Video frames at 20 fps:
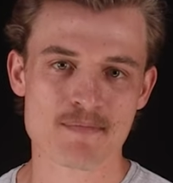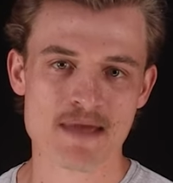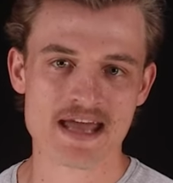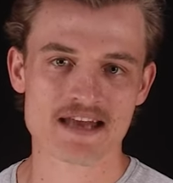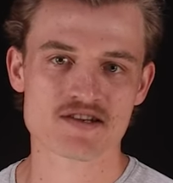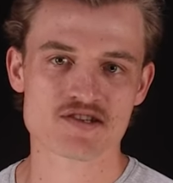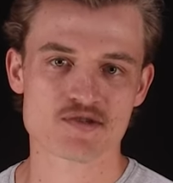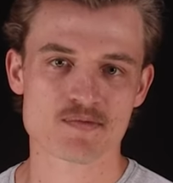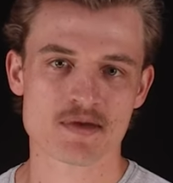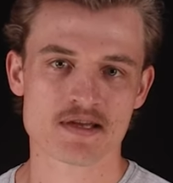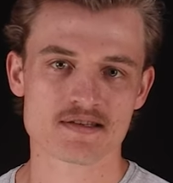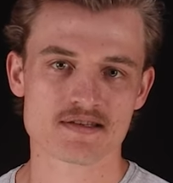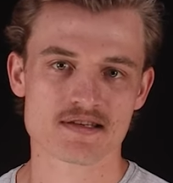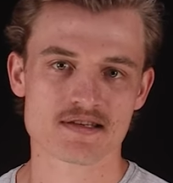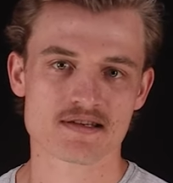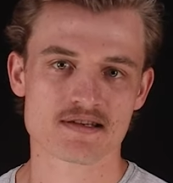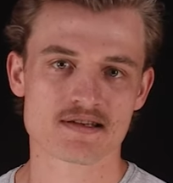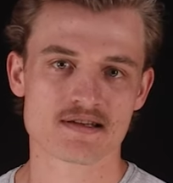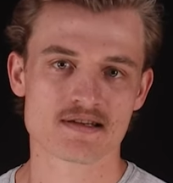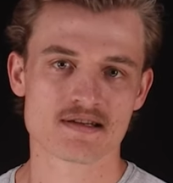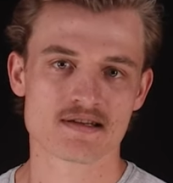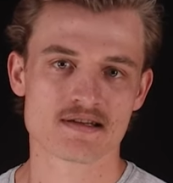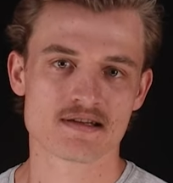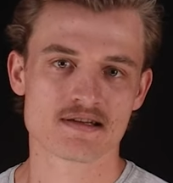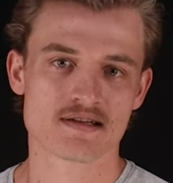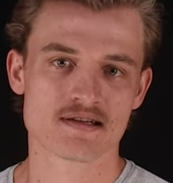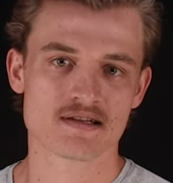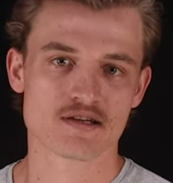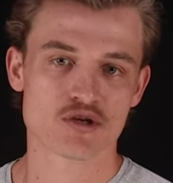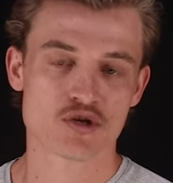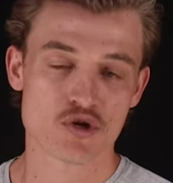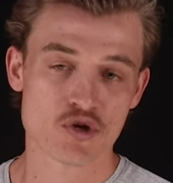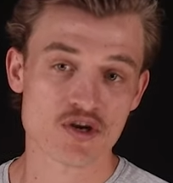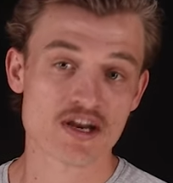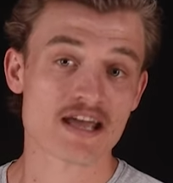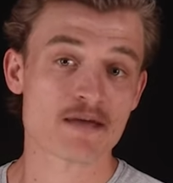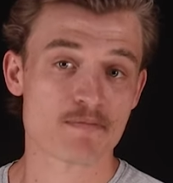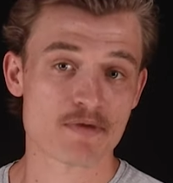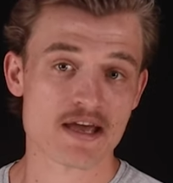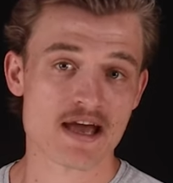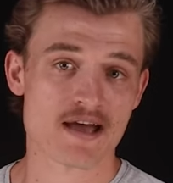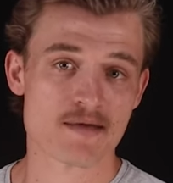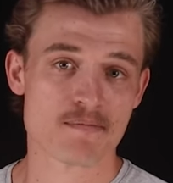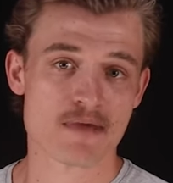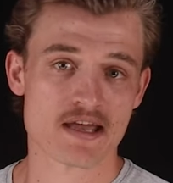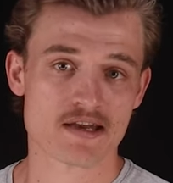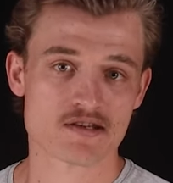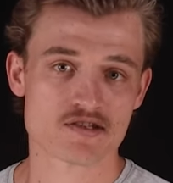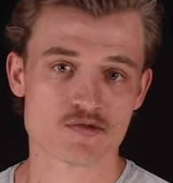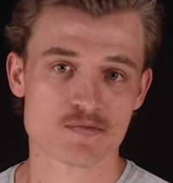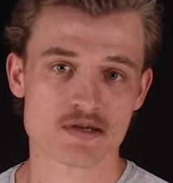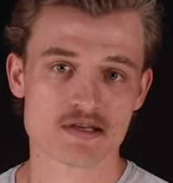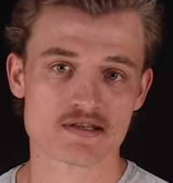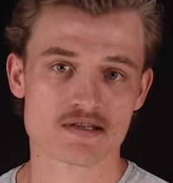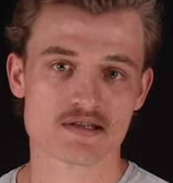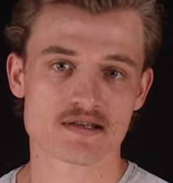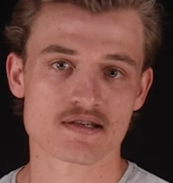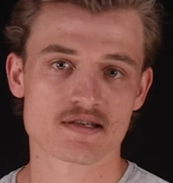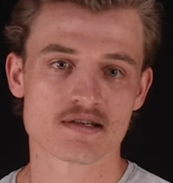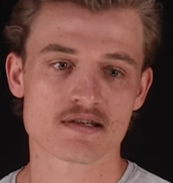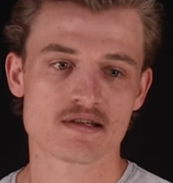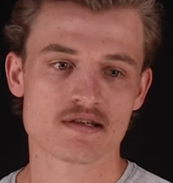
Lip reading: management, good API management,